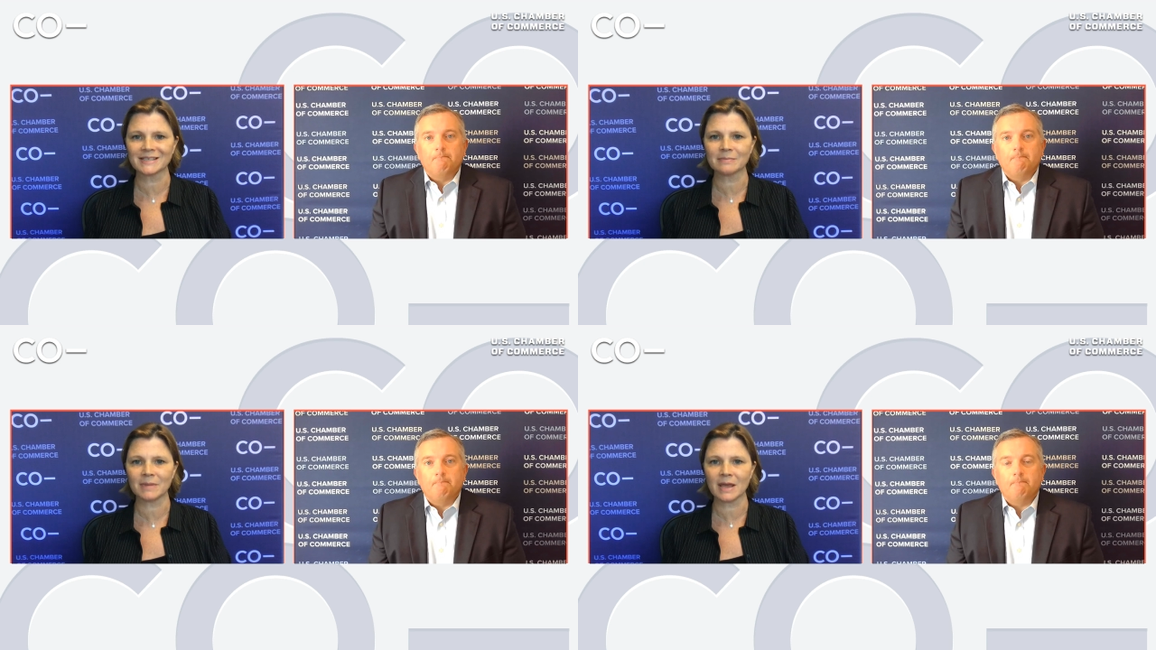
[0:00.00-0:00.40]

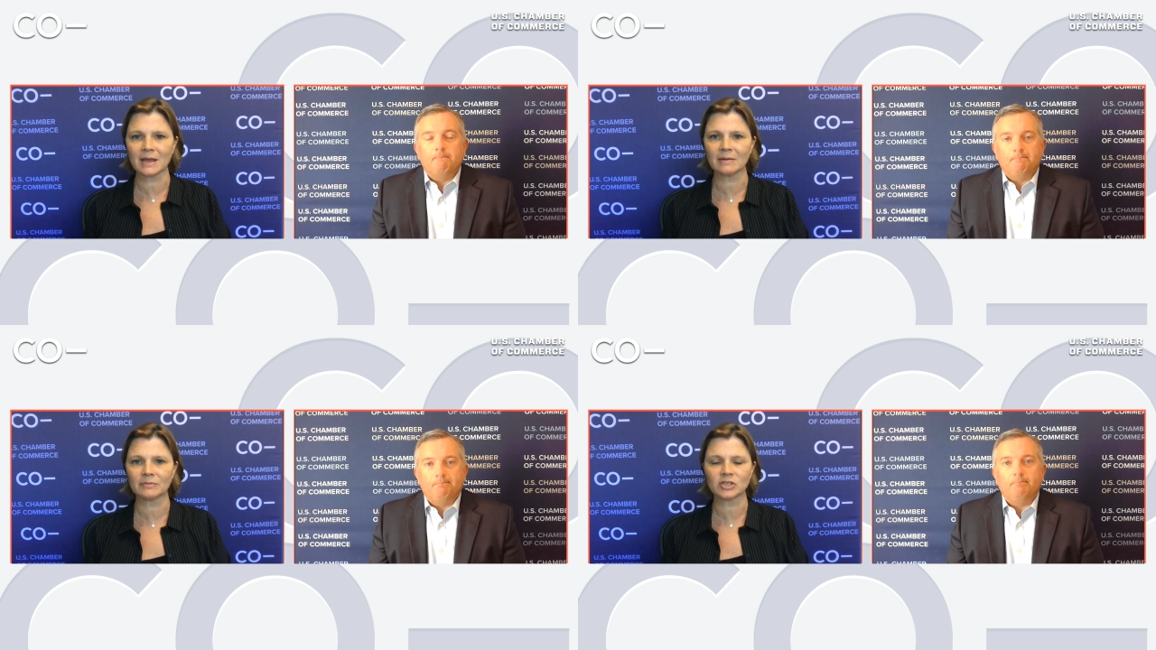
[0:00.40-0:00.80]
Speaker 1: to
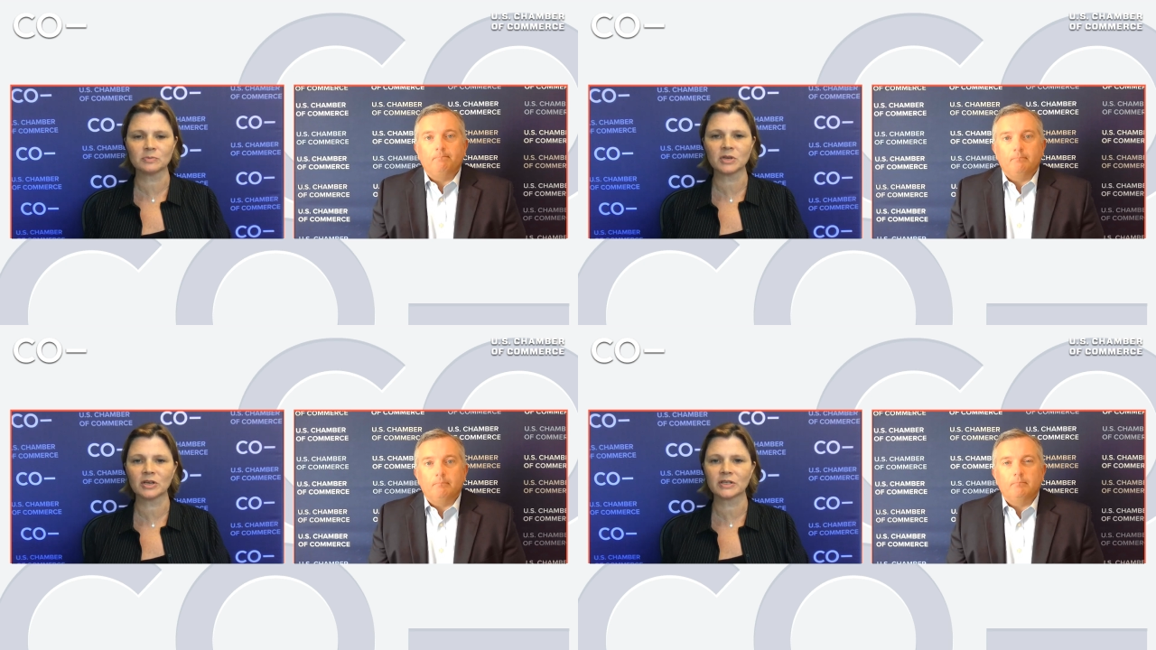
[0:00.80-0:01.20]
make just
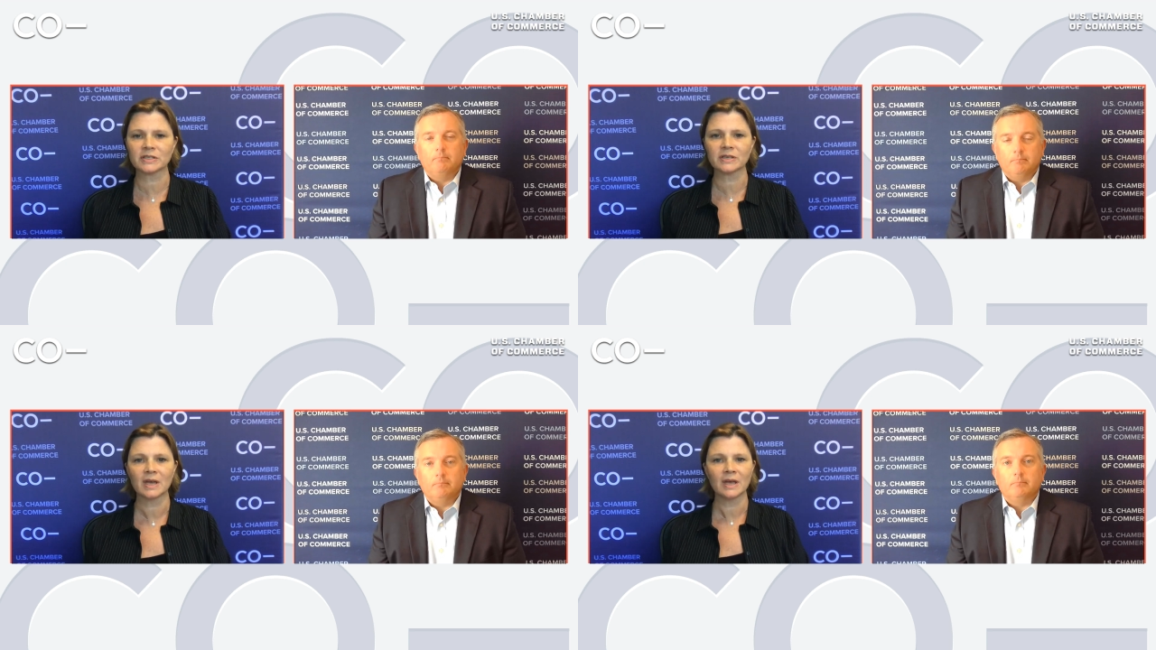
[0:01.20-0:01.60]

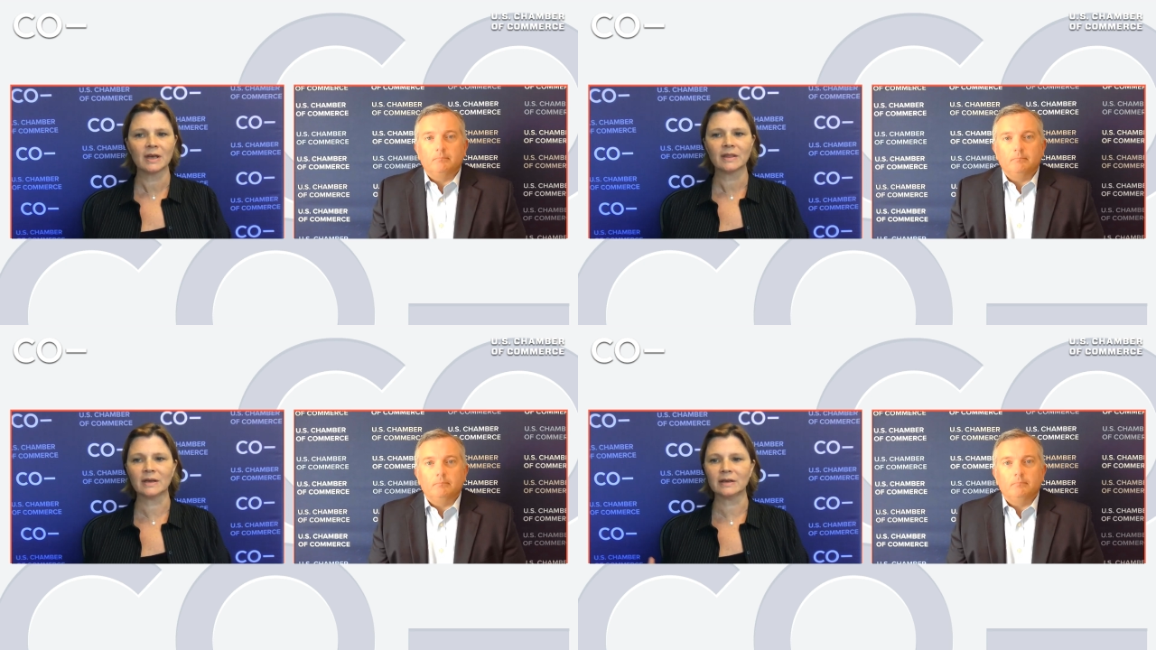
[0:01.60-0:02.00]
because
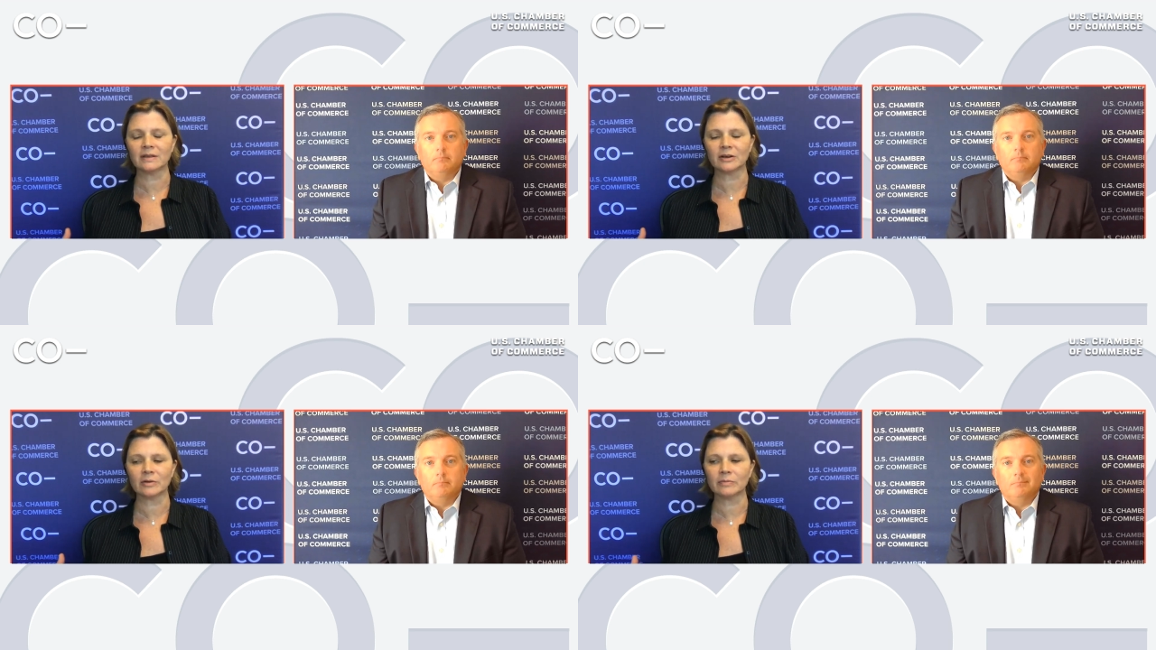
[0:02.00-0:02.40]
they,
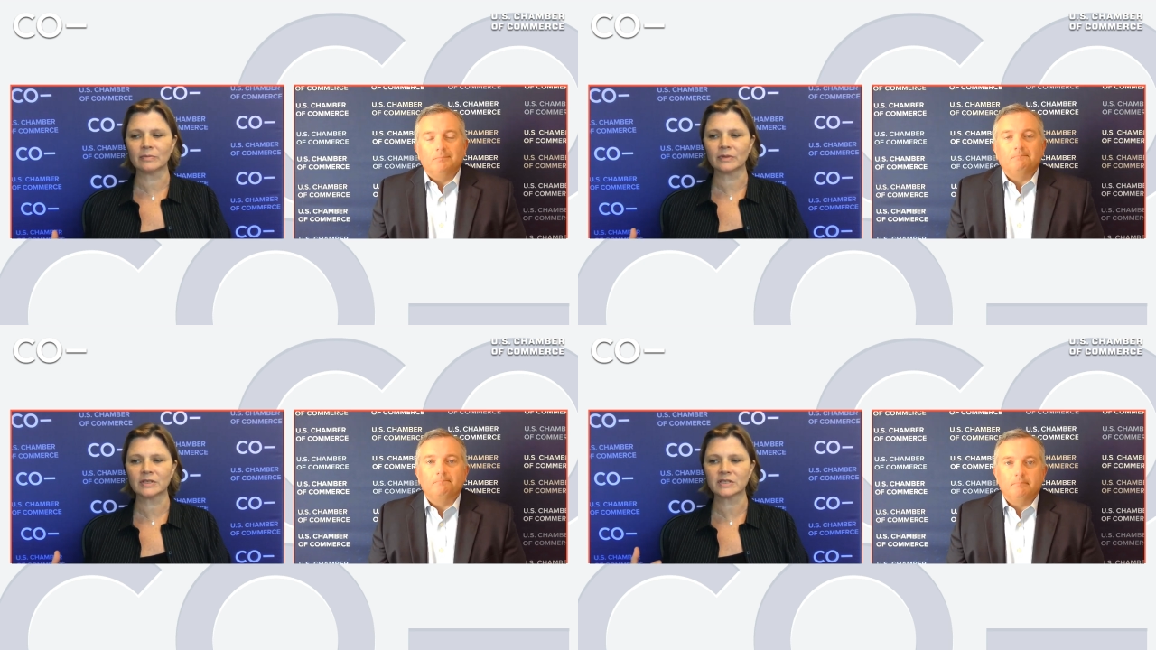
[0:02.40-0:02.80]
they're,
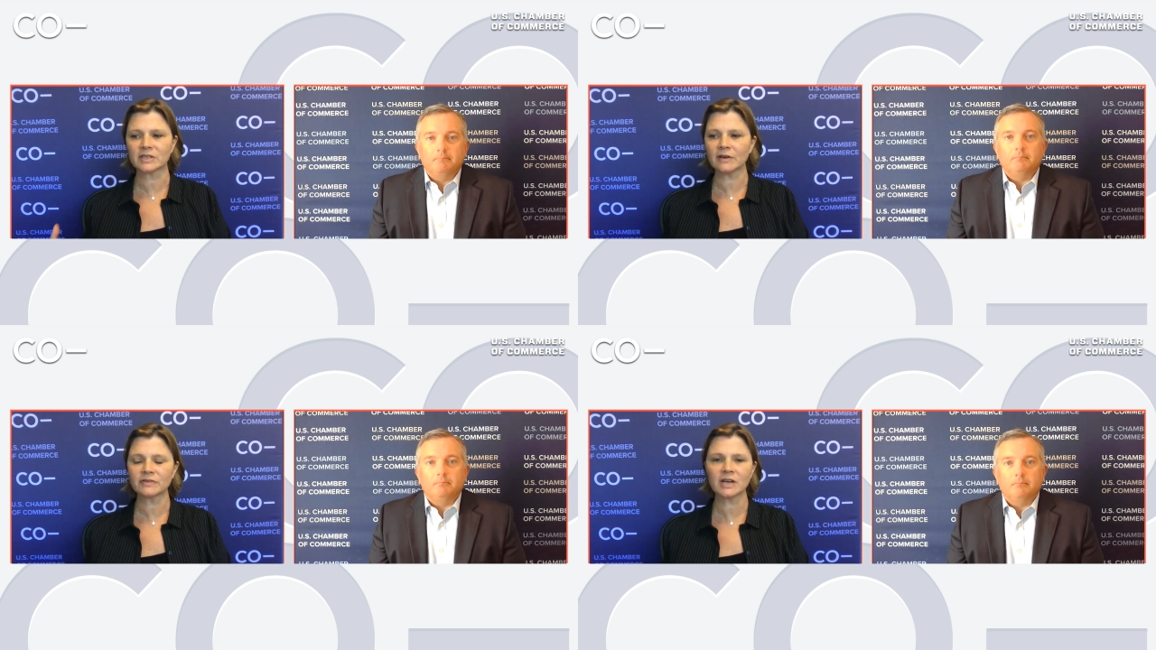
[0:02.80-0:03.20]
it's a
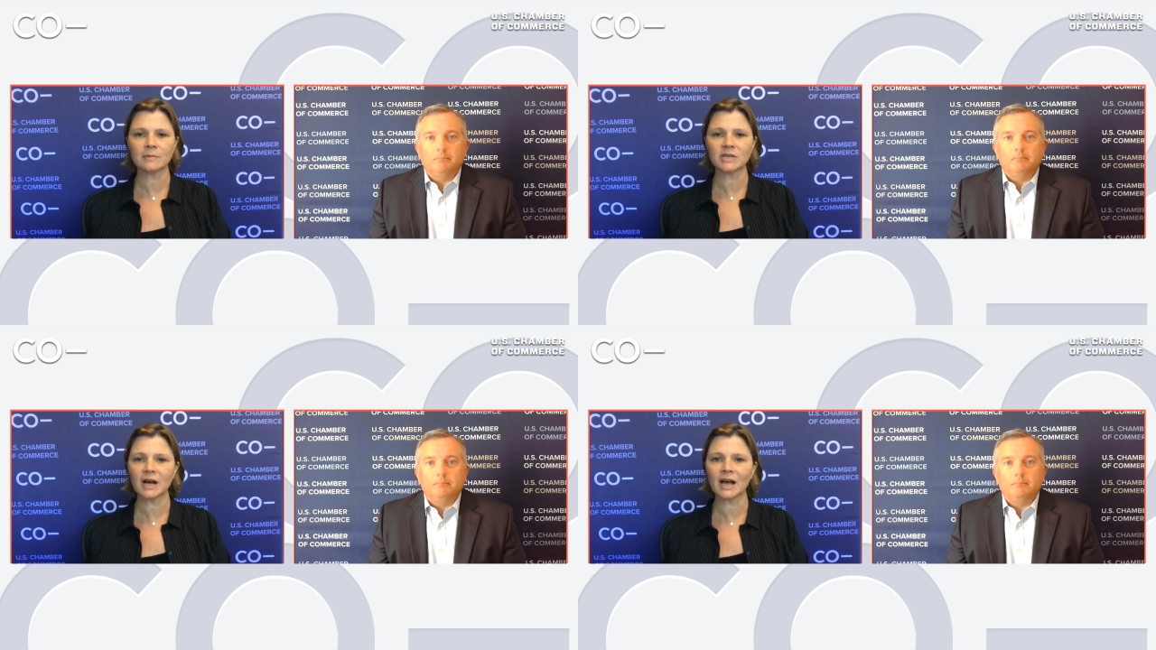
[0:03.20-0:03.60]
tough time
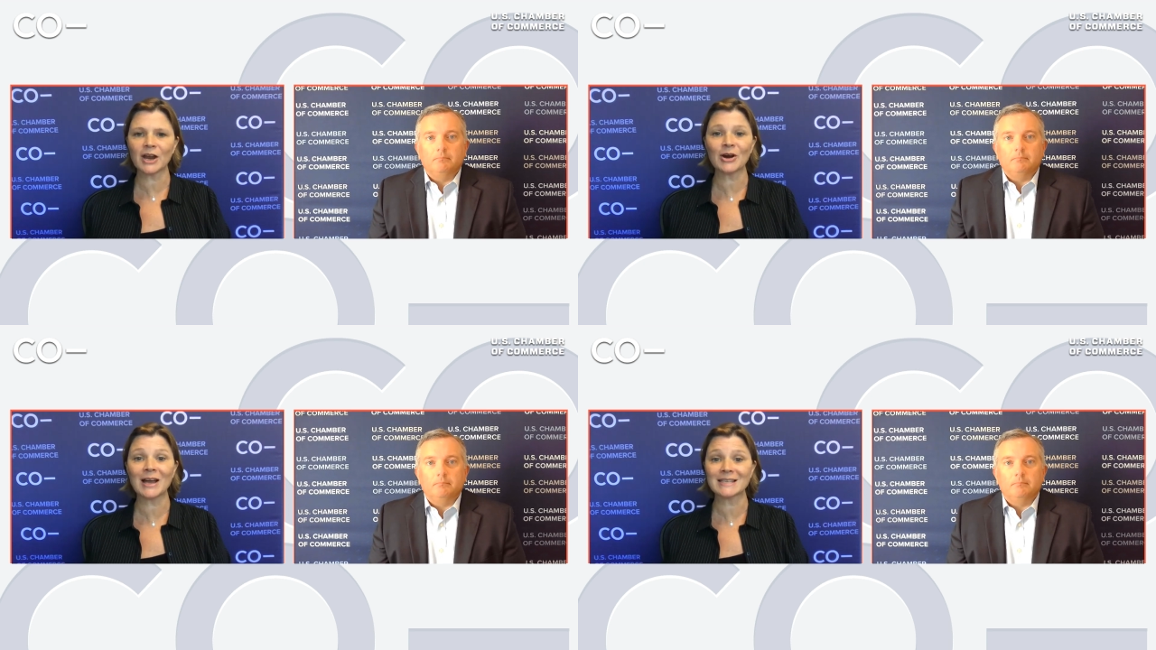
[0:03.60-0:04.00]
to
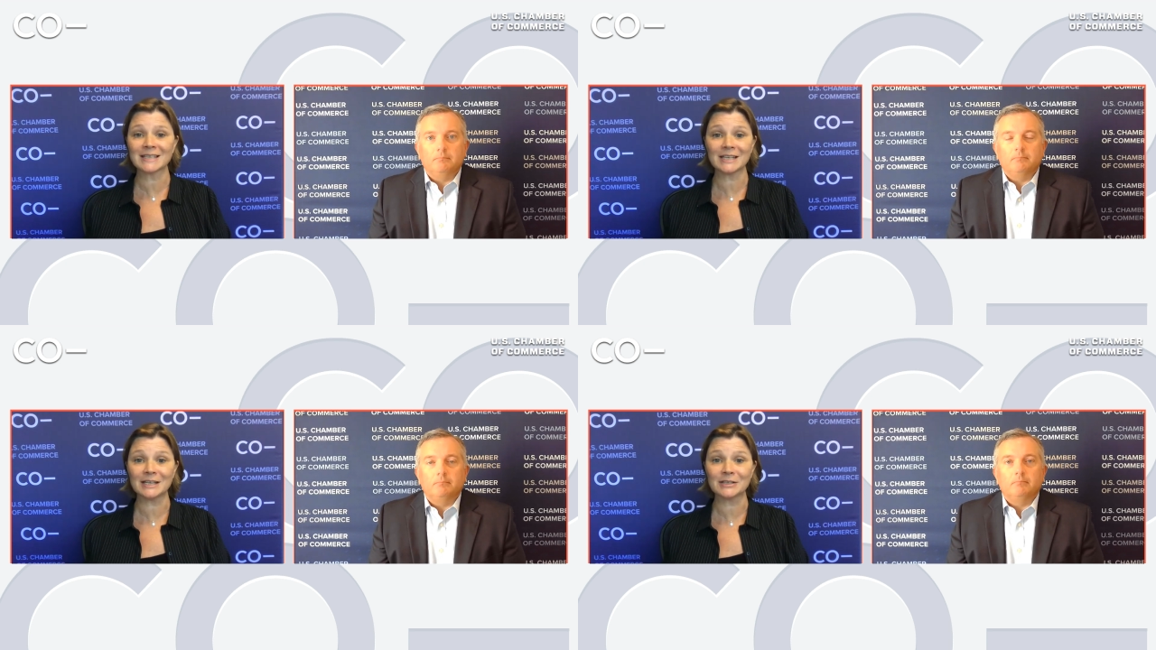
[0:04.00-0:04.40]
hire as it
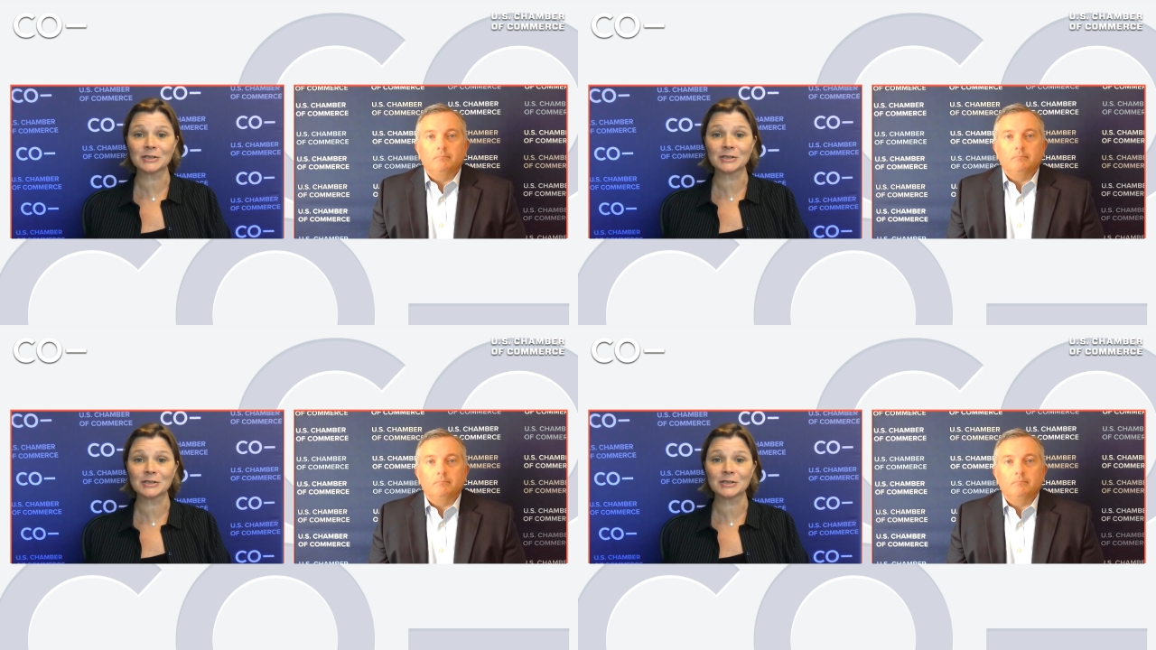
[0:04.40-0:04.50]
is.